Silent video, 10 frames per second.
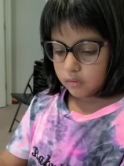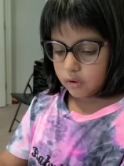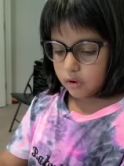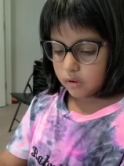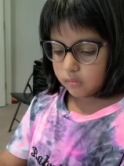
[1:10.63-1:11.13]

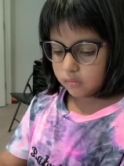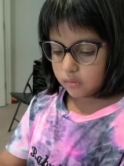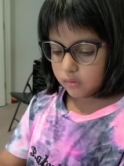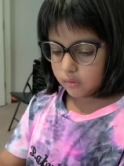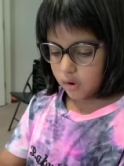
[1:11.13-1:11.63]
on,
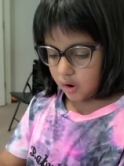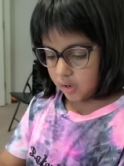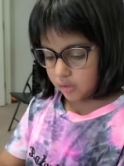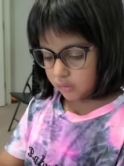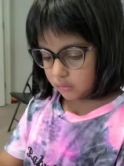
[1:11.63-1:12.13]

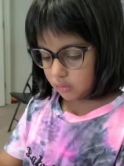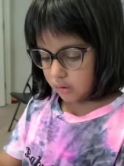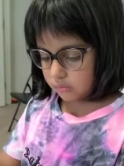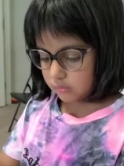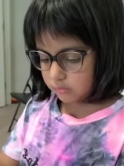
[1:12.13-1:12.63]
on the
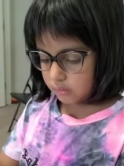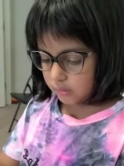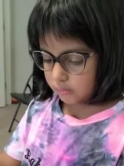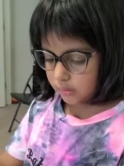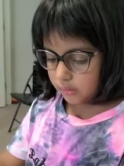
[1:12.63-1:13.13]

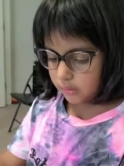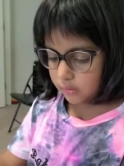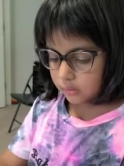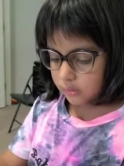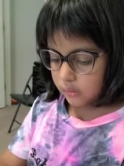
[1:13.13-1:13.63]
contrary,
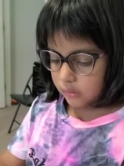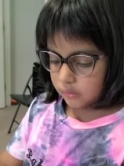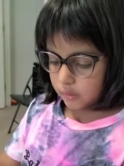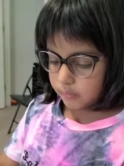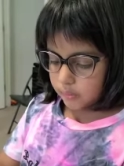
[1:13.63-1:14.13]

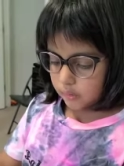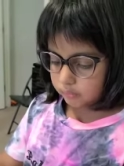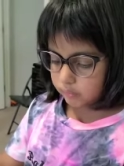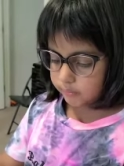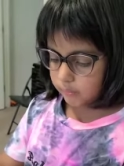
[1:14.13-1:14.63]
the
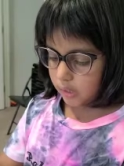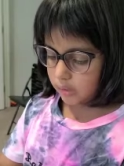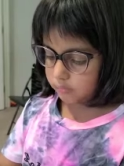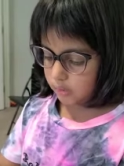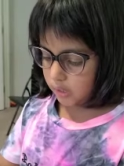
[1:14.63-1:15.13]
bird
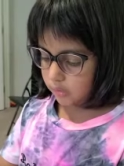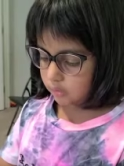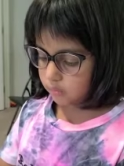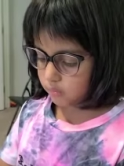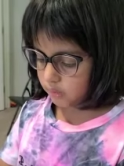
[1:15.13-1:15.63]
replied, My
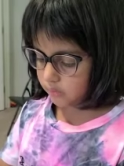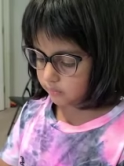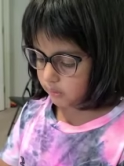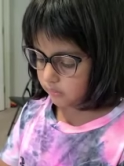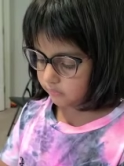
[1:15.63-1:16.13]
home has
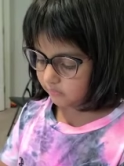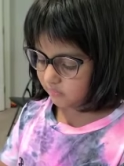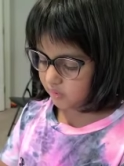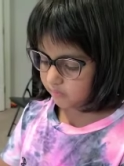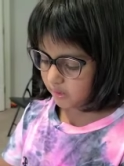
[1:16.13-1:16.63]
space
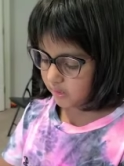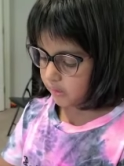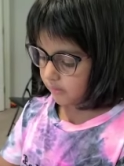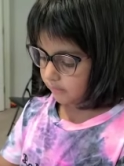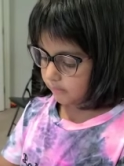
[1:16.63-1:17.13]
for my
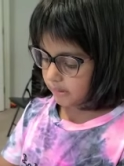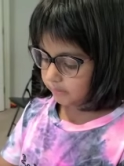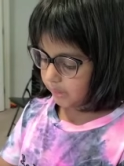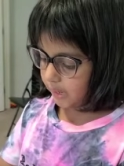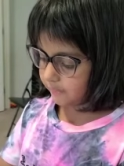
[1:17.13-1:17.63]

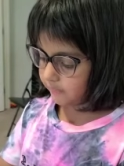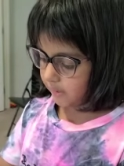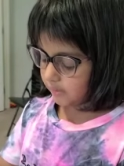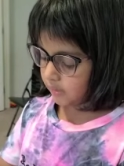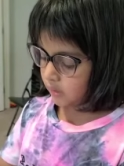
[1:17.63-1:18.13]
family and
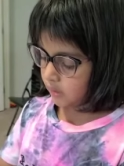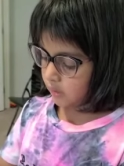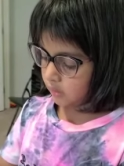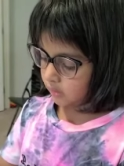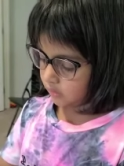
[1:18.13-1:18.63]
friends.
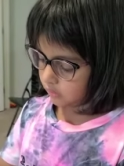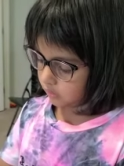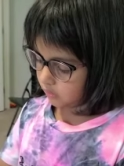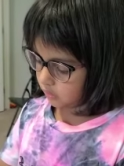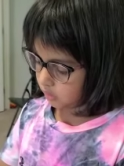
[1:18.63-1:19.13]

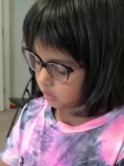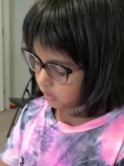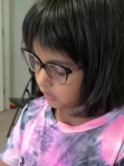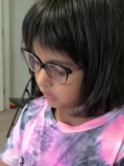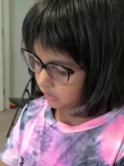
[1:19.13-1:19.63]
Your
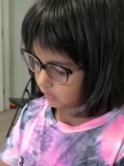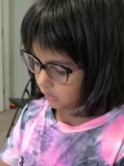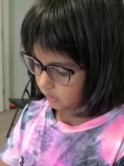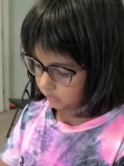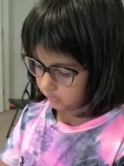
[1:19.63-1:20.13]
shell
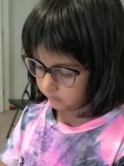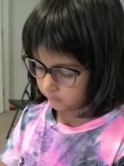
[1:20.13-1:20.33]
cannot